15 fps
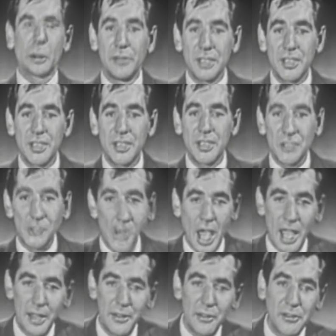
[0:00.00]
Beethoven's
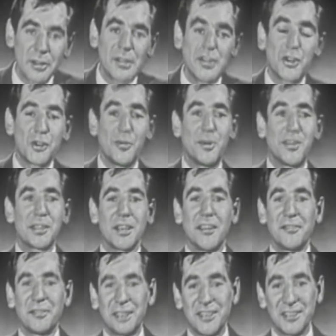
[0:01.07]
Ninth and Schubert's
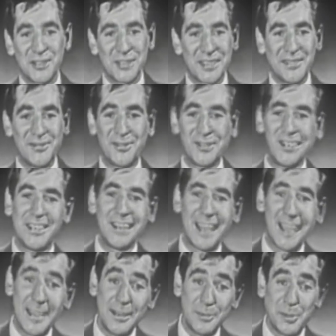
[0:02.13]
Unfinished Symphony
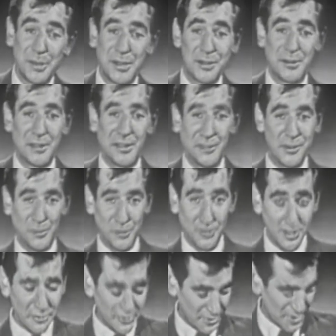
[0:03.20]
and Peter and the
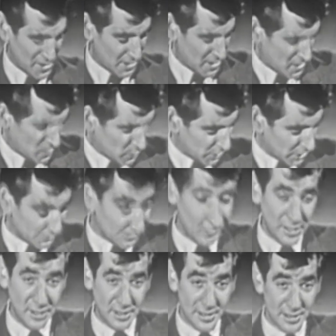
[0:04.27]
Wolf, we are
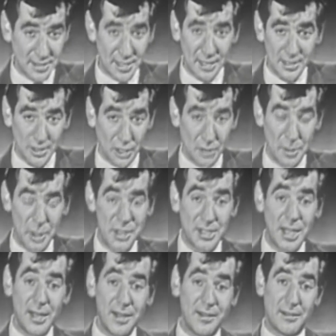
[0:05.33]
ready to conduct
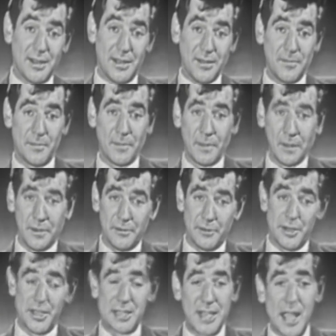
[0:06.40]
almost anything.
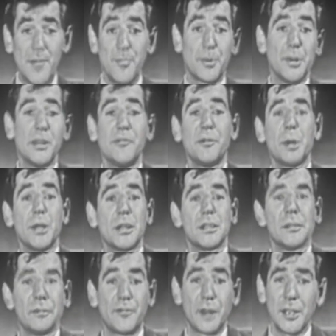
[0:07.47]
For example, if we are
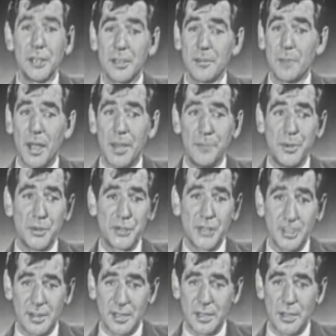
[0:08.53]
confronted by
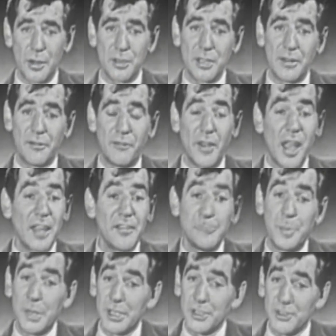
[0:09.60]
music that goes in
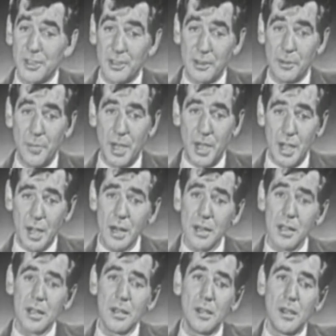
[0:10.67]
5 beats to the bar,
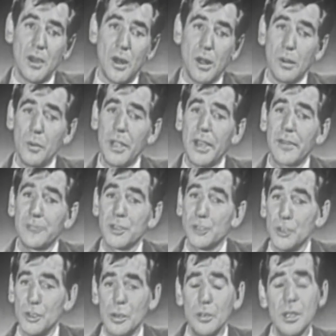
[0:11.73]
all we have to
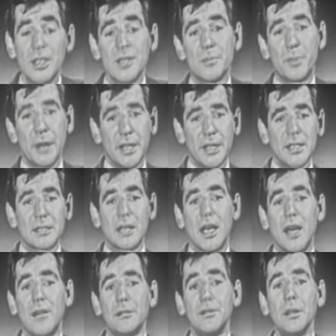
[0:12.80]
do is break it
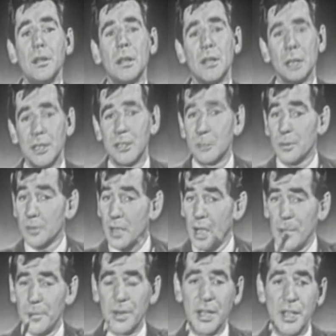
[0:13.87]
down into a
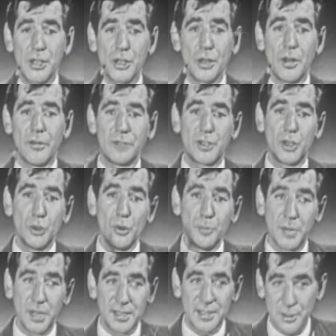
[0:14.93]
combination of 2
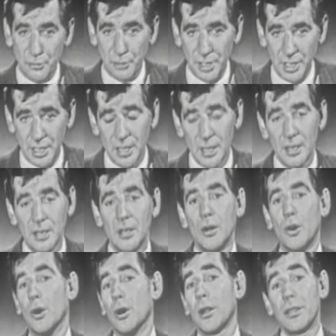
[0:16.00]
plus 3
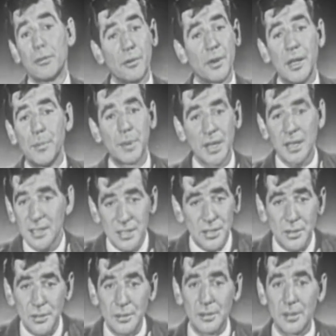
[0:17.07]
or 3 plus
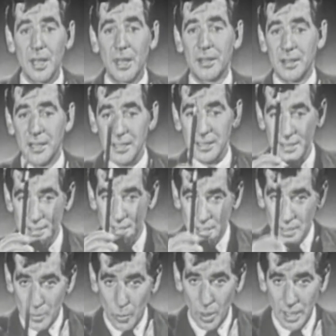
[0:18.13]
2, like this.
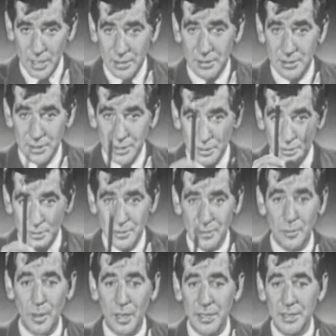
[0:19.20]
1, 2,
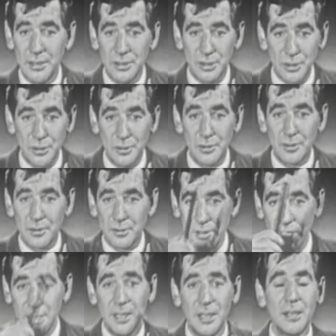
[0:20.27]
1, 2,
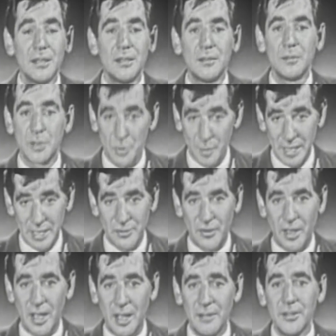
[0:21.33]
3, which makes
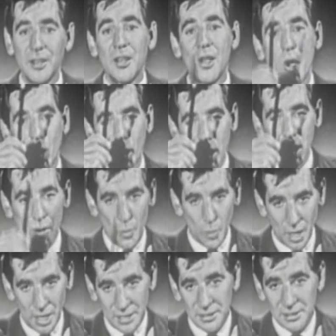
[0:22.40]
5, or
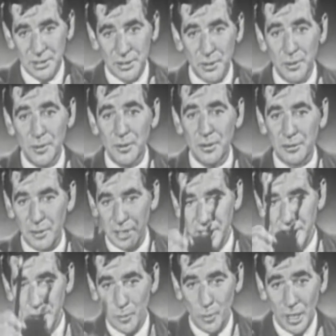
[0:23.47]
1, 2,
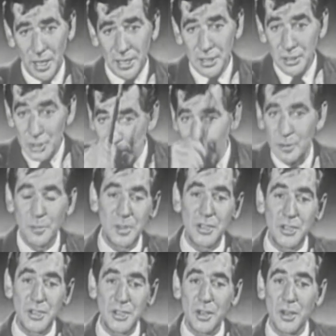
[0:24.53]
3, 1, 2,
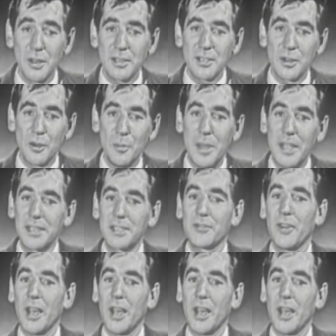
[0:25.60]
which also makes